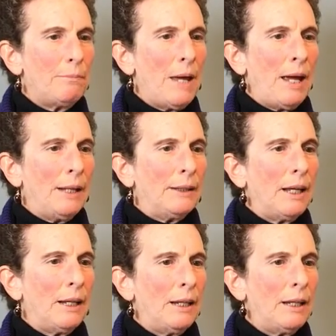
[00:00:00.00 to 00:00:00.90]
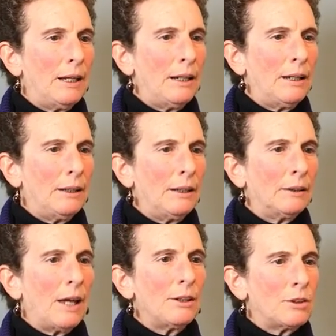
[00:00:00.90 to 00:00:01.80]
And a
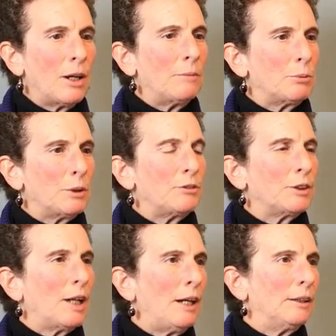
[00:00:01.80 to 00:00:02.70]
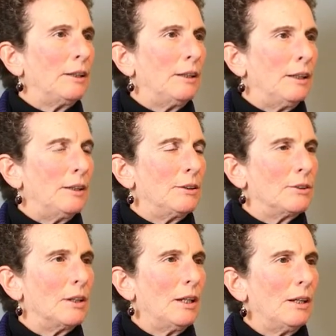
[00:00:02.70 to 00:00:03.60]
lot of times what's forgotten
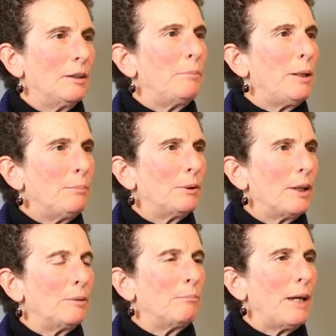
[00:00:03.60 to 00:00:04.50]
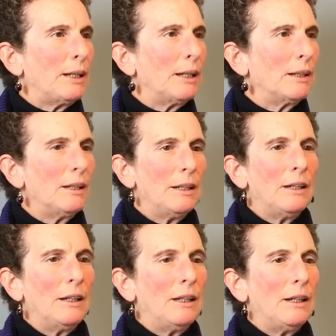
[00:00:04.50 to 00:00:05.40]
is the people that are making
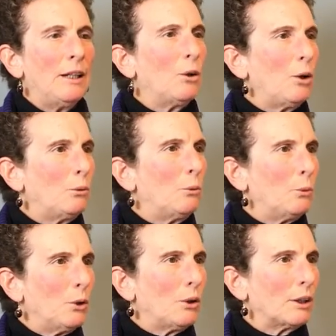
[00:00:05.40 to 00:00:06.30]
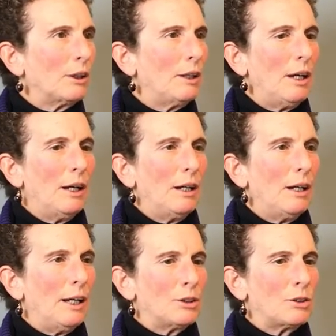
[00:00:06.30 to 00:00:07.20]
it all work.
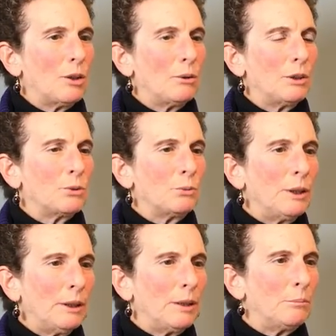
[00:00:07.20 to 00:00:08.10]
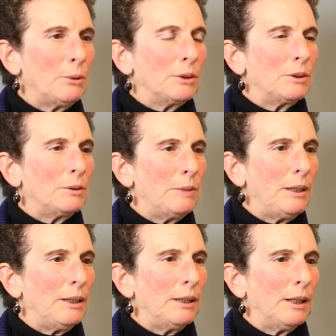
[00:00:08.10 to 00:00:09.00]
And so it's really important to
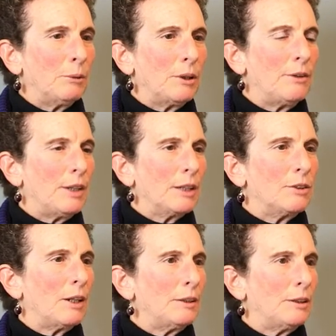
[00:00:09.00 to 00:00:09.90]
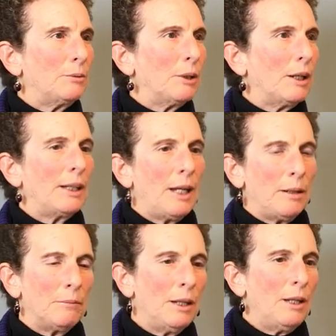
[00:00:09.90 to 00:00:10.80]
me, and one of the things that I did when I
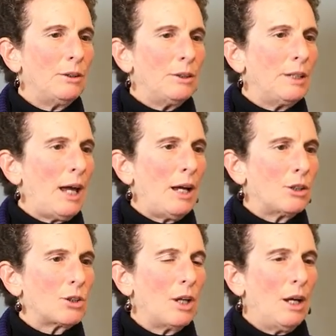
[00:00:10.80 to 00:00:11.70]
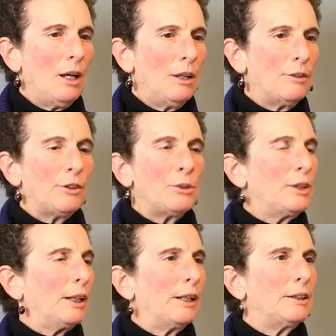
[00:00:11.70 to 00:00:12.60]
came to Dash, the first
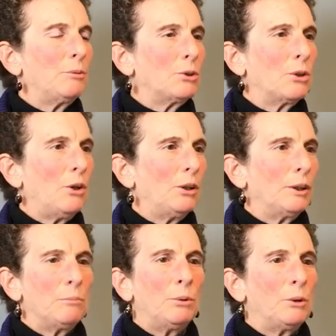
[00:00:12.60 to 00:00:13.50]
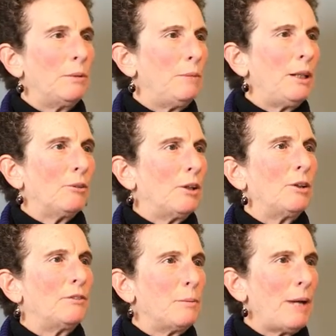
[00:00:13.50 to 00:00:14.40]
thing I did was call an employee meeting right
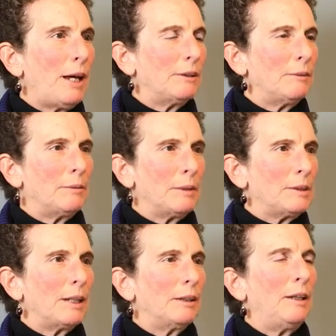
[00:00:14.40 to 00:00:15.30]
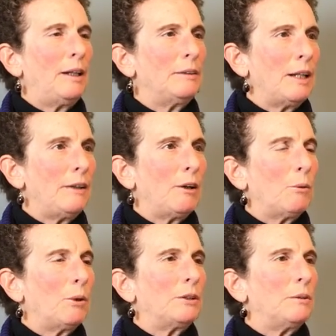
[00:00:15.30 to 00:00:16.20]
off the bat. My second day there, I
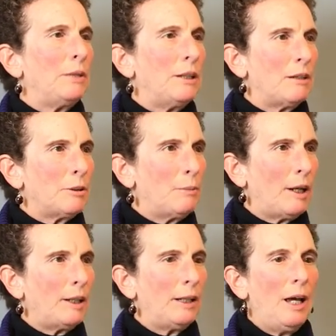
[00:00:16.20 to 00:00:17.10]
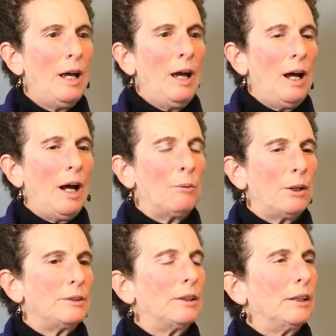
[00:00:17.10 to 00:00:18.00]
wanted to meet everybody. I
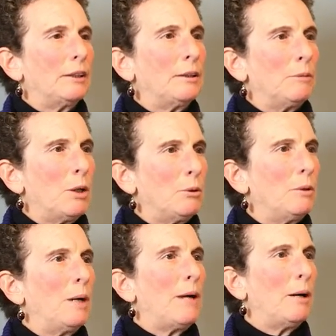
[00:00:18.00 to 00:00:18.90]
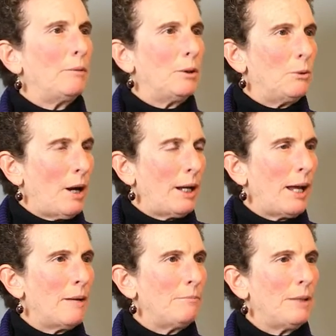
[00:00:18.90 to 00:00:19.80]
wanted to let them know about who I
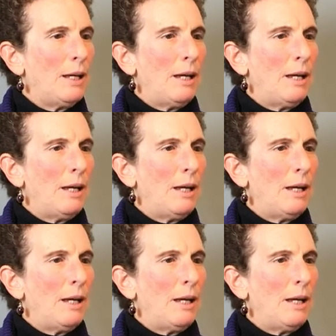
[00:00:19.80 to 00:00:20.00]
am.